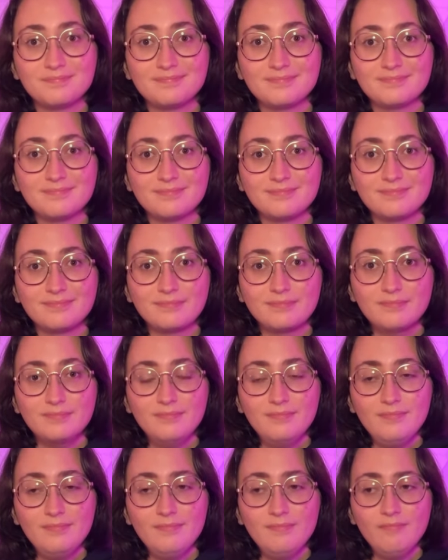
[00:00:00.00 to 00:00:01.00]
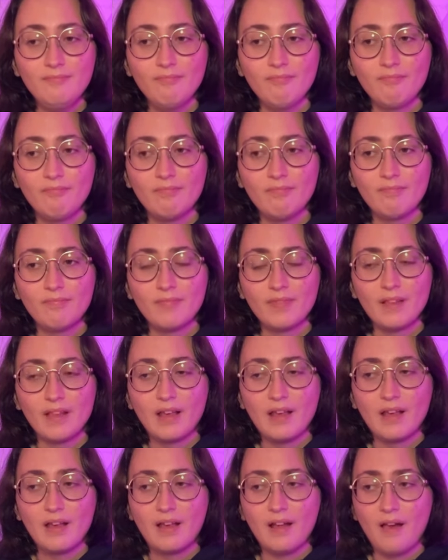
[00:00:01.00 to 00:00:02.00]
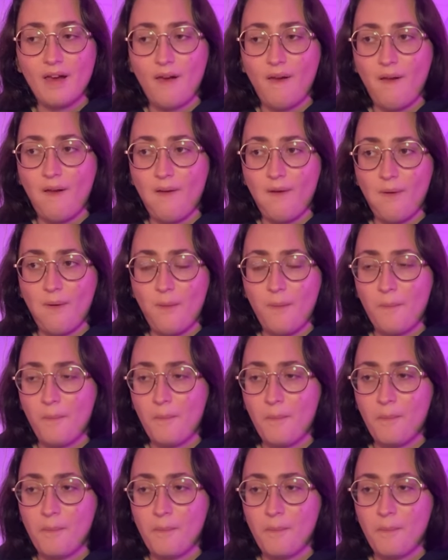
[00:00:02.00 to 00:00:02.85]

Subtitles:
(no one is talking)